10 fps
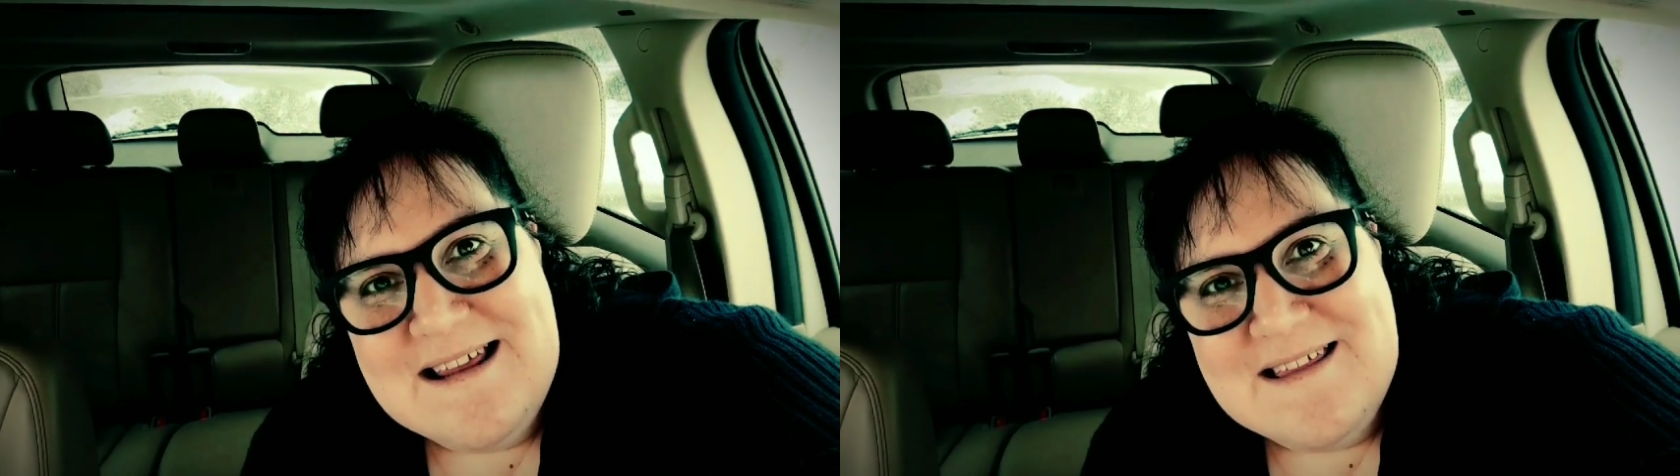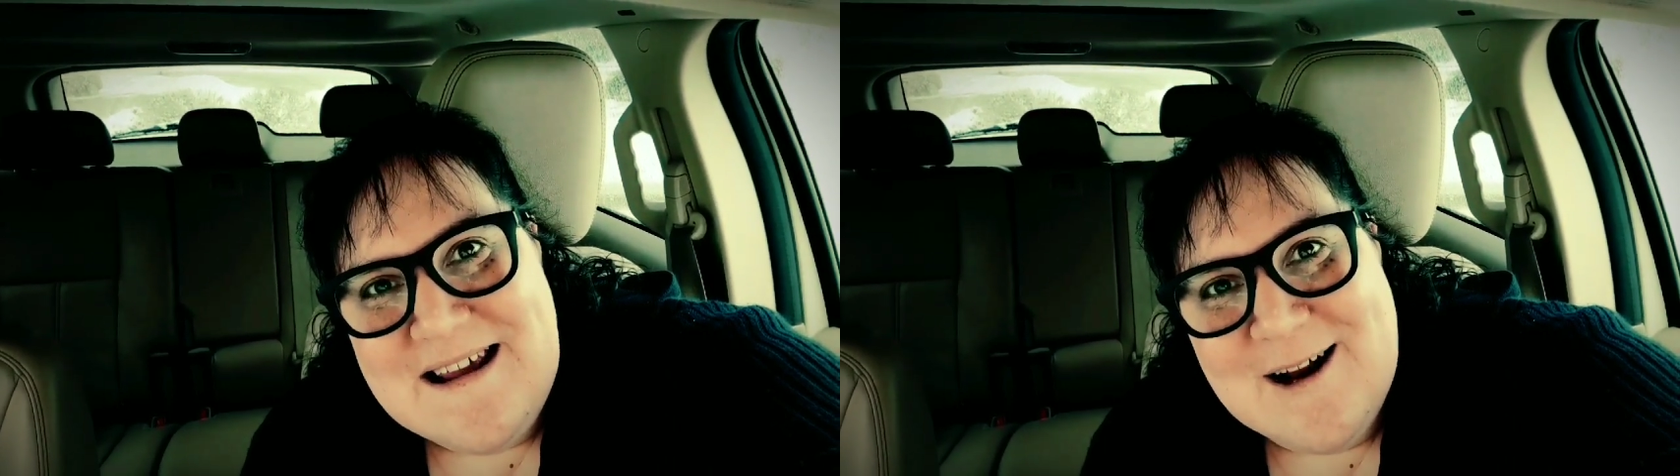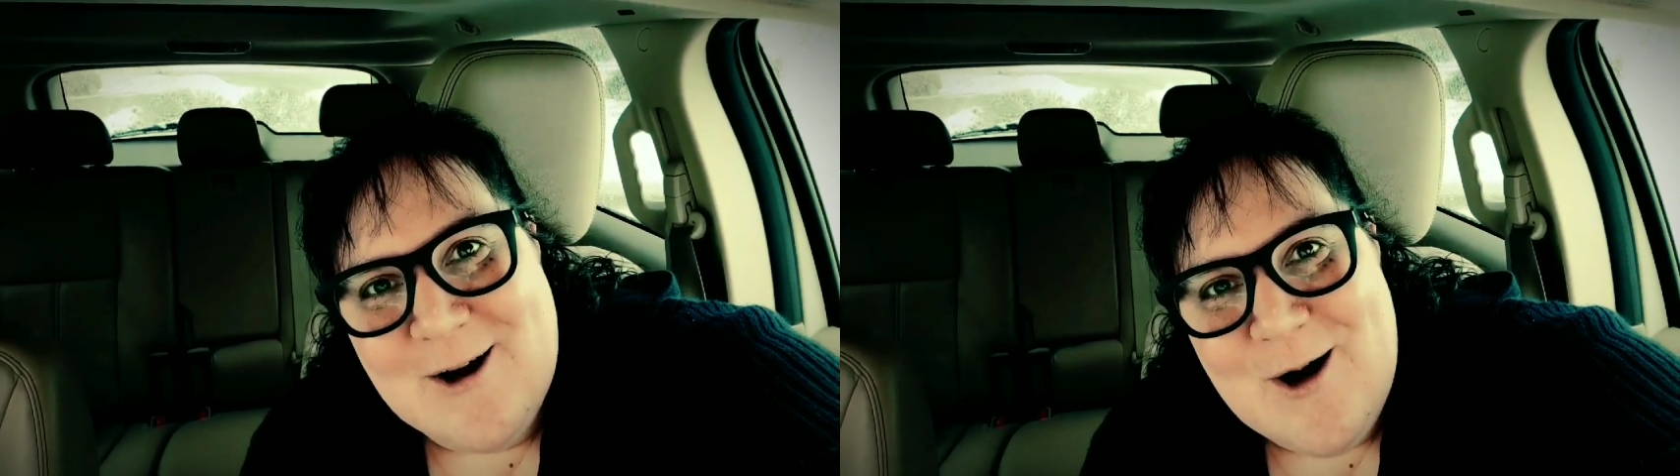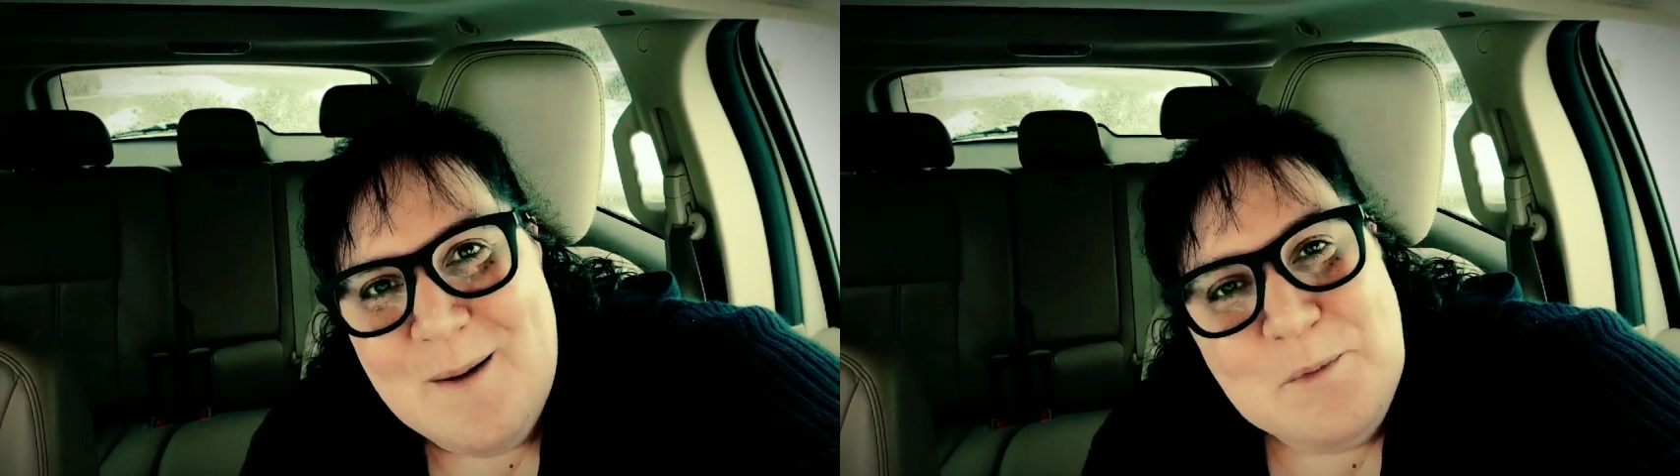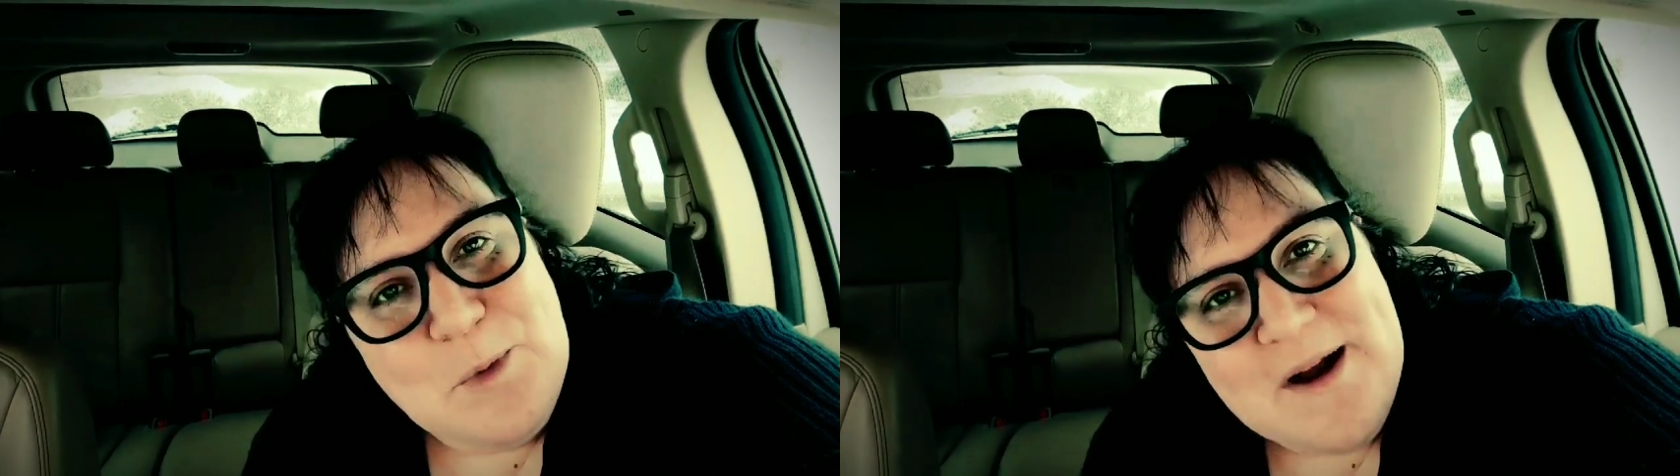there
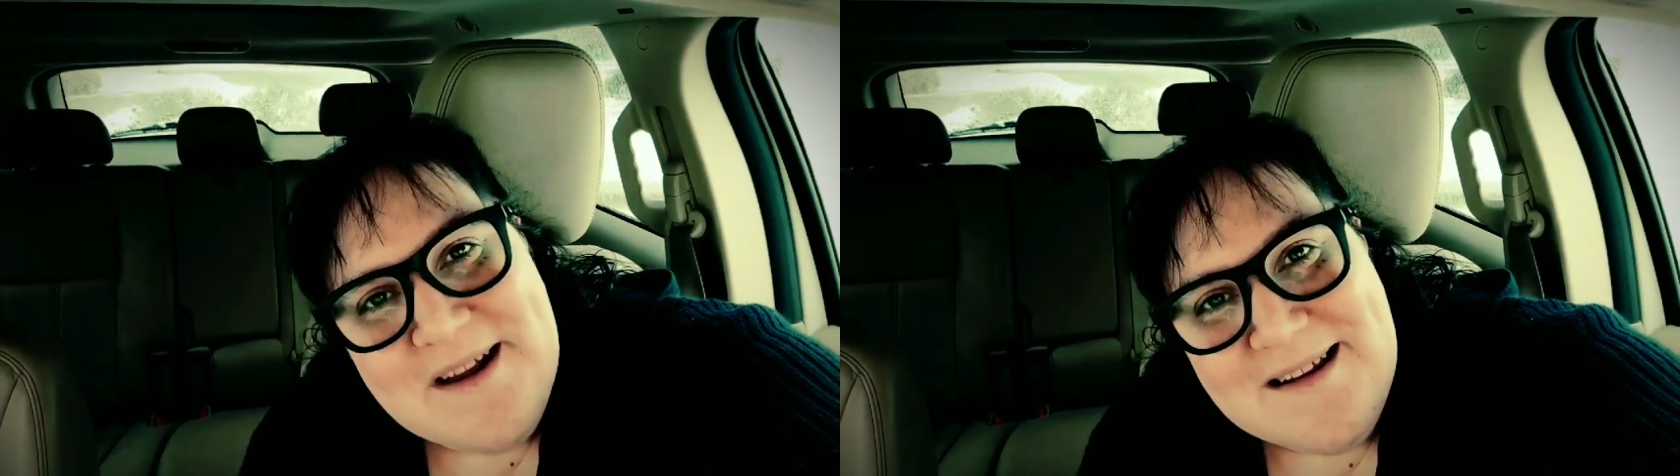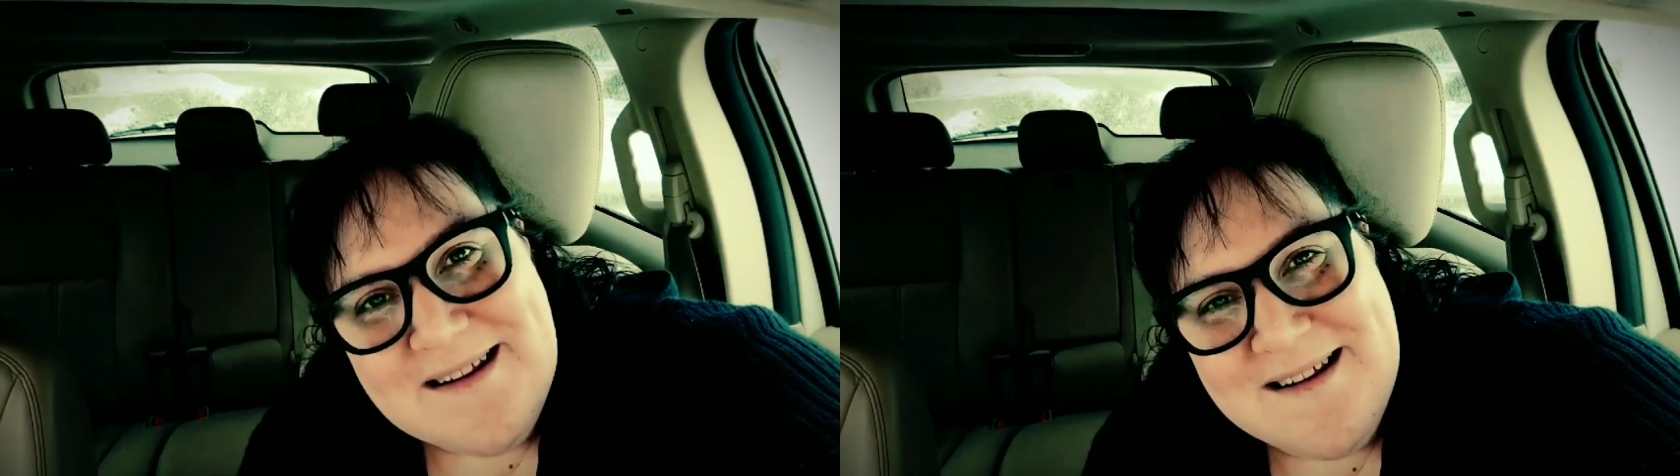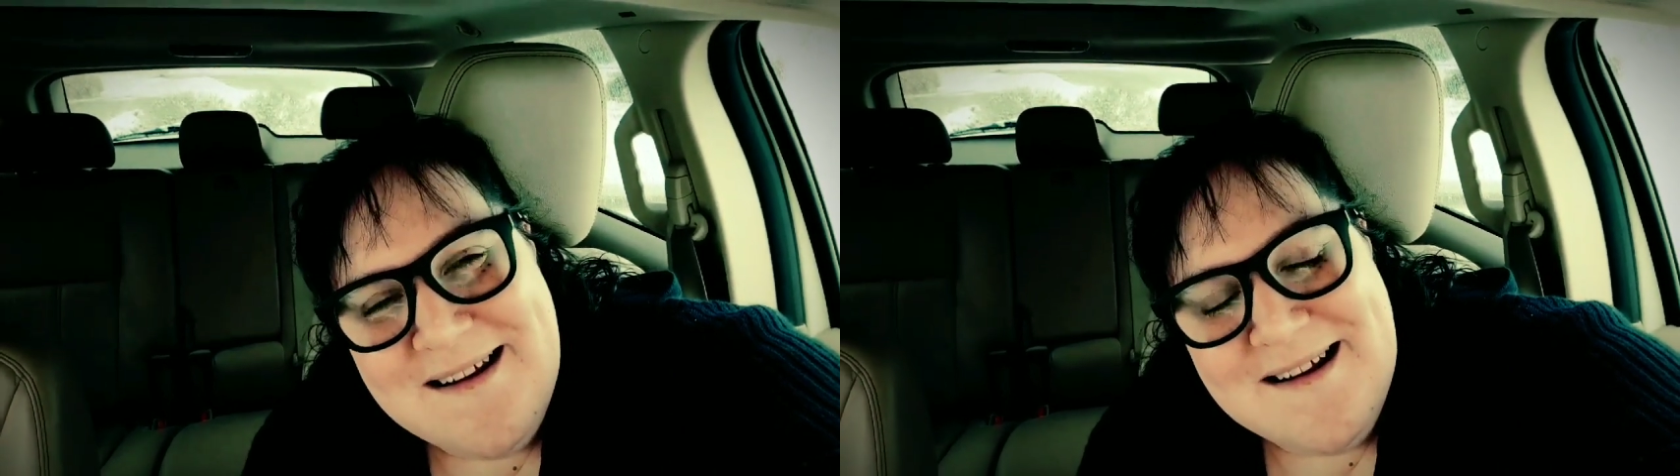upright,